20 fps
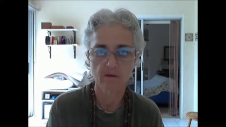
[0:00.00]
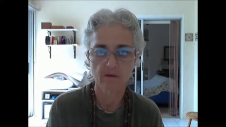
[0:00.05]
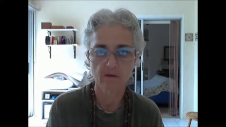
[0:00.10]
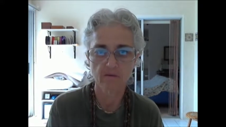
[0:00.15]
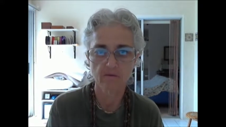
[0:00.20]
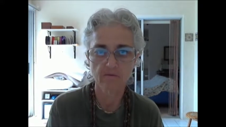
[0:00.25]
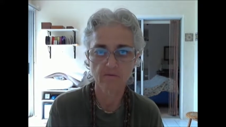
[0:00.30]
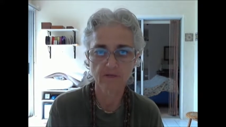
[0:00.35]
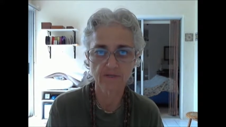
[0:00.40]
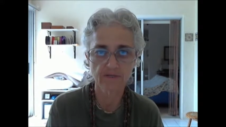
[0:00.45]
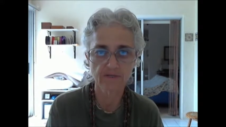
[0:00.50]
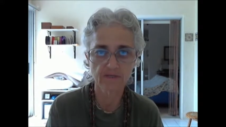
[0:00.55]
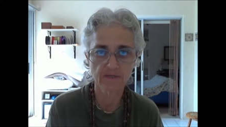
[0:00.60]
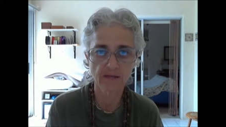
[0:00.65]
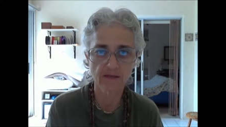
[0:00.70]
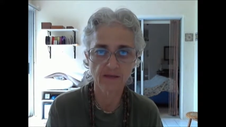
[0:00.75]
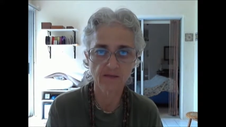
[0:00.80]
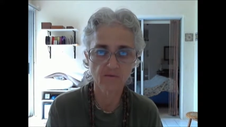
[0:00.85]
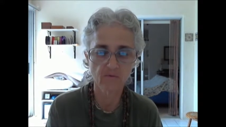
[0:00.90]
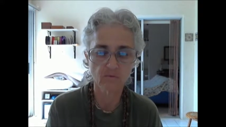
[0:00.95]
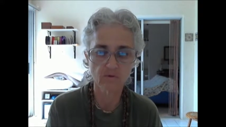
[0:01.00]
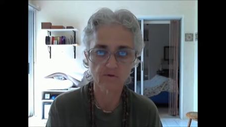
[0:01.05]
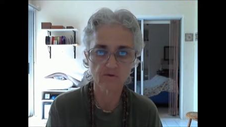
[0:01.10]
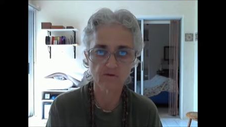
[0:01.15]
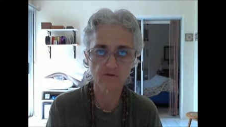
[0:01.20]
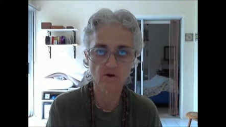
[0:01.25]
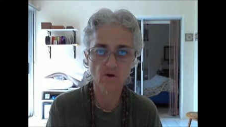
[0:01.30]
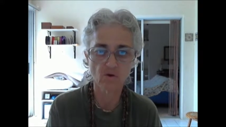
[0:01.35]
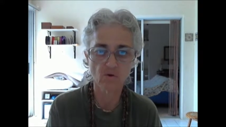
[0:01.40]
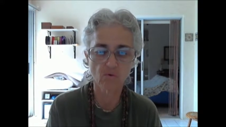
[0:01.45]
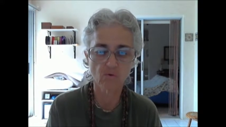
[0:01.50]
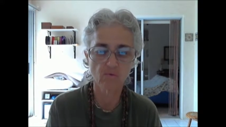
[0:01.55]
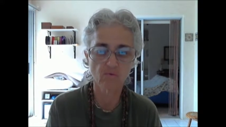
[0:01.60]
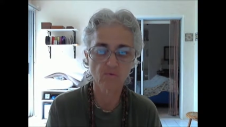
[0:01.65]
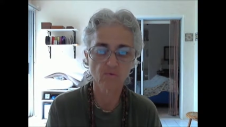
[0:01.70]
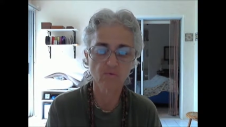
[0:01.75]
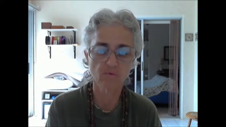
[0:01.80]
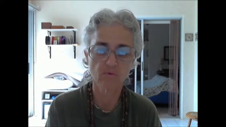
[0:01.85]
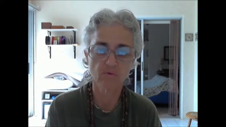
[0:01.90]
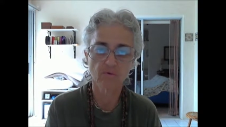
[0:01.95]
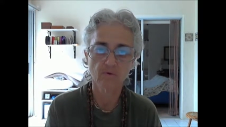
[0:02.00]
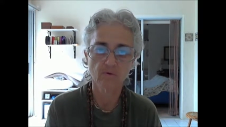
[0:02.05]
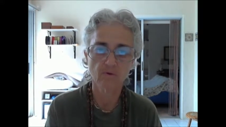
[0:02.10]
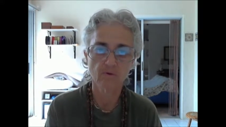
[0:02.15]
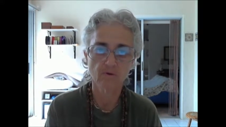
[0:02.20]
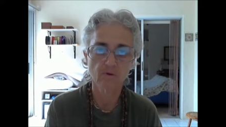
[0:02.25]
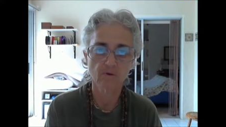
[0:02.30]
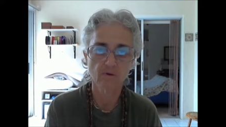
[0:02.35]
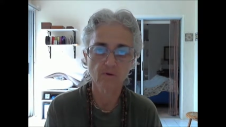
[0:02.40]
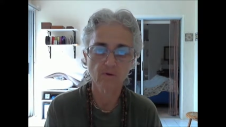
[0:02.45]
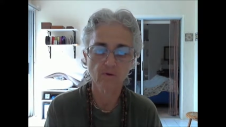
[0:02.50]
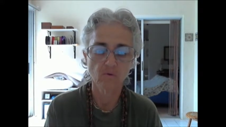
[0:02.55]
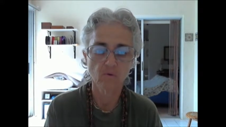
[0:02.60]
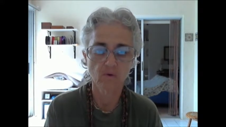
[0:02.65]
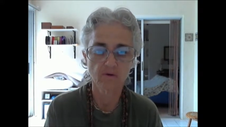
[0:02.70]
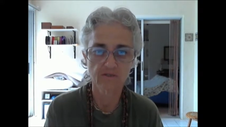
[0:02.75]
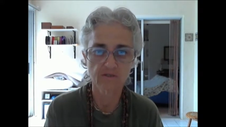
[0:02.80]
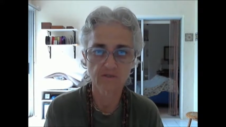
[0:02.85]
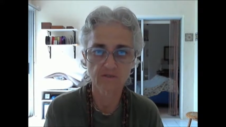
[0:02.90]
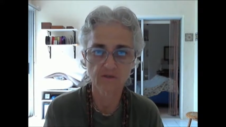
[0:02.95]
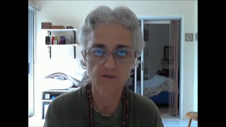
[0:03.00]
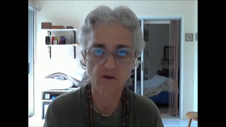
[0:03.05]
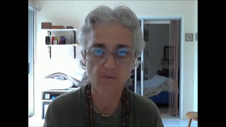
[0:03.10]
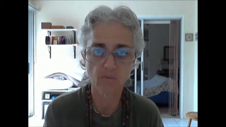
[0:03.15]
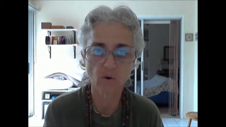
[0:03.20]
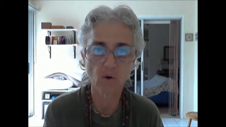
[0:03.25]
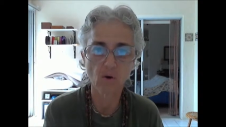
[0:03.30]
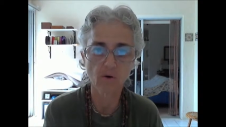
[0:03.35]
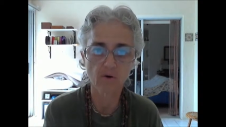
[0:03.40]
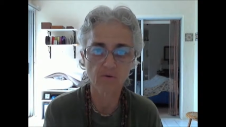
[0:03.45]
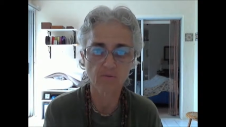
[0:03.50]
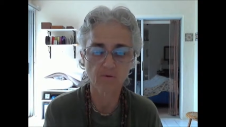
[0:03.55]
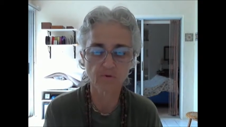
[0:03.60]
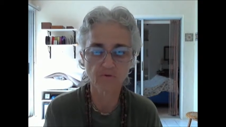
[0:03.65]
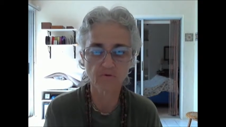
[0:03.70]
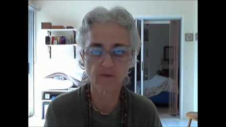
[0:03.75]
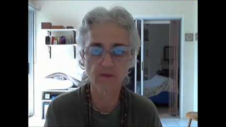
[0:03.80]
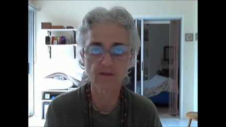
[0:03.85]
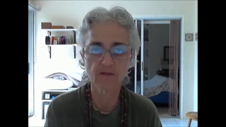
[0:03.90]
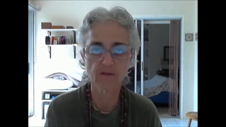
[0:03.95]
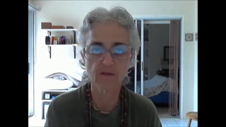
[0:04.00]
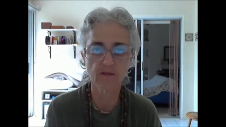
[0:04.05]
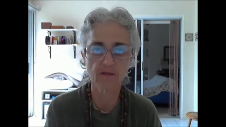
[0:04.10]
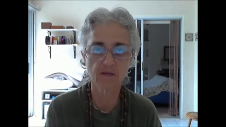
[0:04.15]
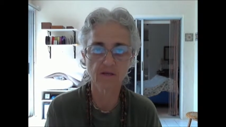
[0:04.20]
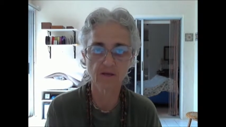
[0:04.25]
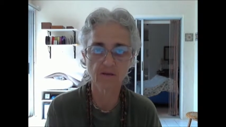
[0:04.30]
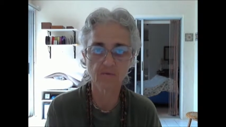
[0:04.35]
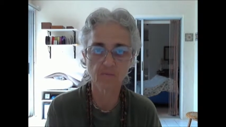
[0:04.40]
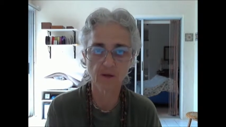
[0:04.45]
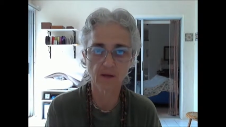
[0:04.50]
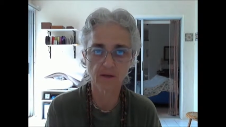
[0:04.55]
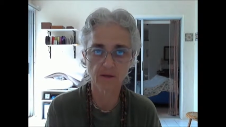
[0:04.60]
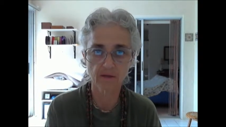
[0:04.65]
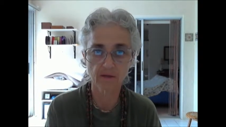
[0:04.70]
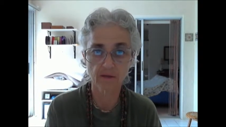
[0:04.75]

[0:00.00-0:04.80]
We can say there was no, it wasn't some horrible thing that he did by